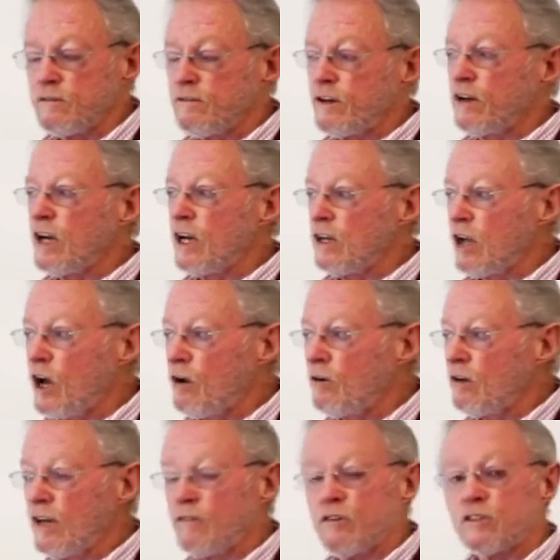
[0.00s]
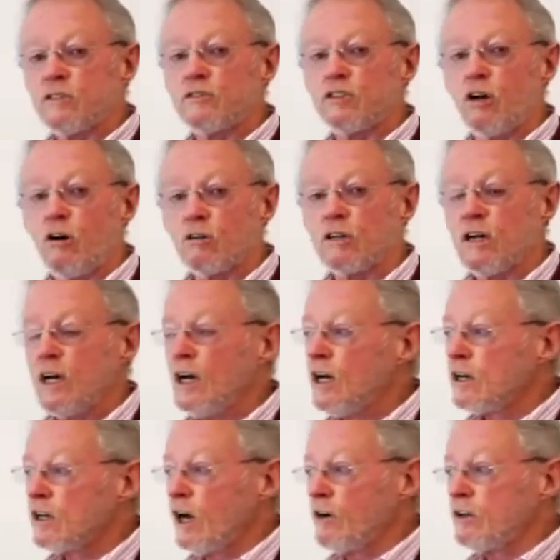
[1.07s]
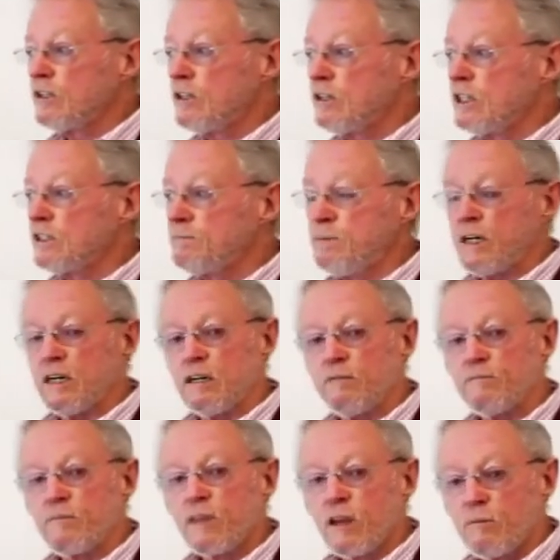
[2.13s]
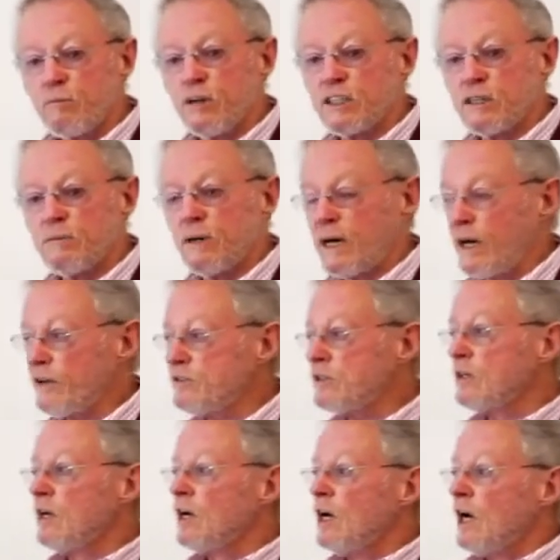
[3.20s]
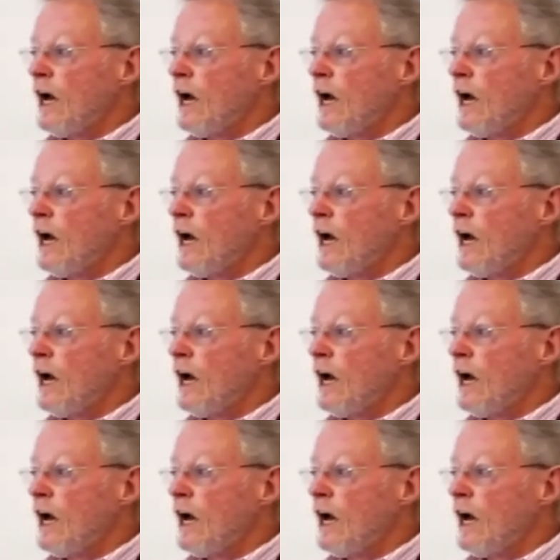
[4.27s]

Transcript: Very low levels of salt go into these big pressure baths,